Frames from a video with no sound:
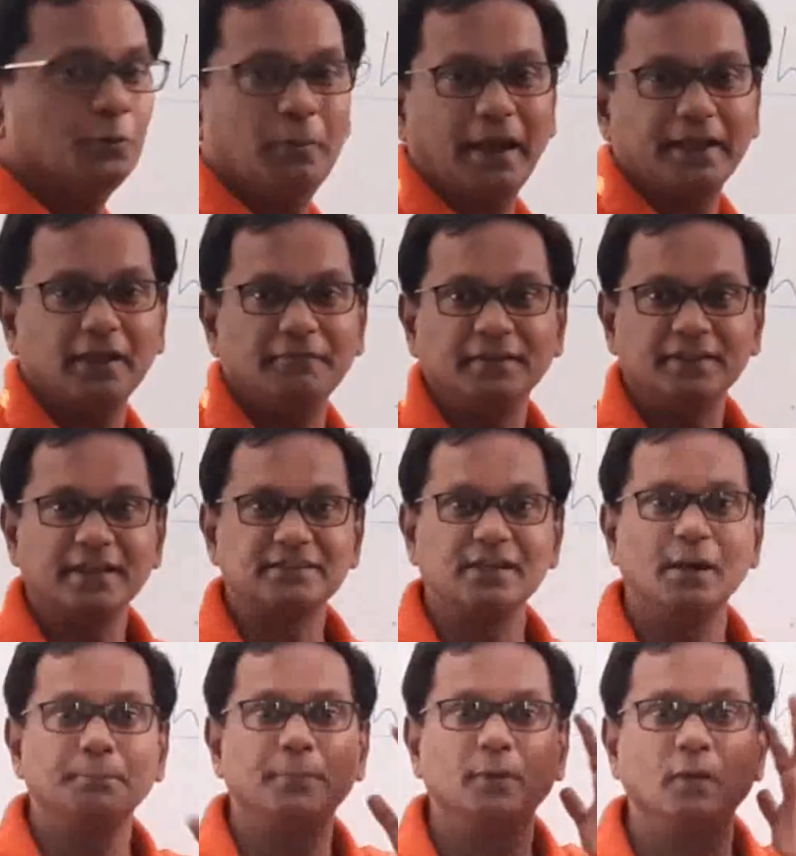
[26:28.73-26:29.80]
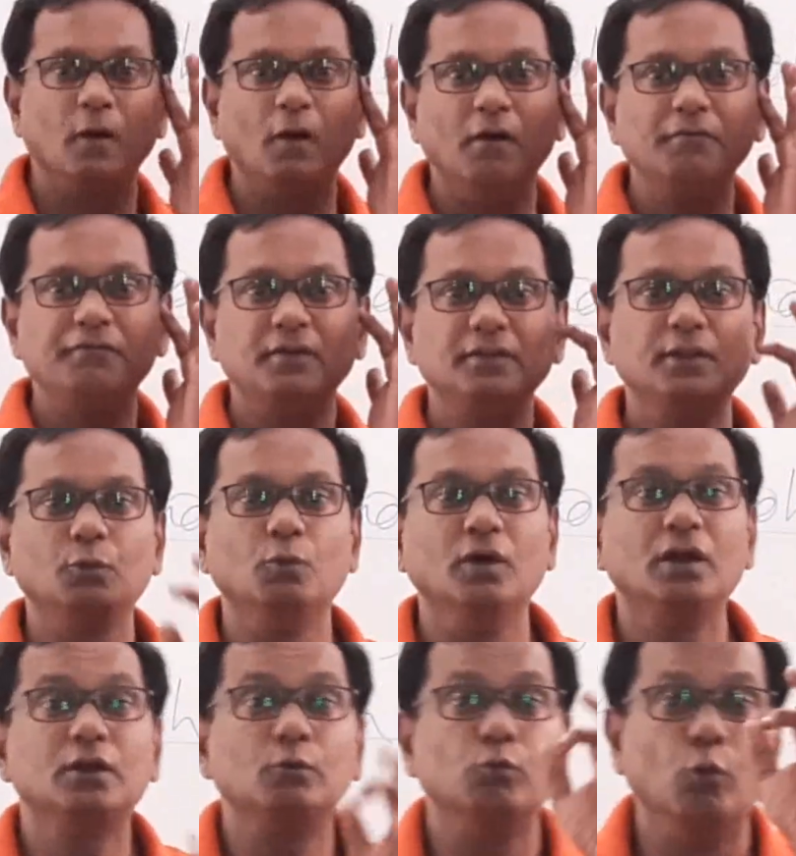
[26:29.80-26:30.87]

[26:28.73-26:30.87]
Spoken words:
by giving the example of the word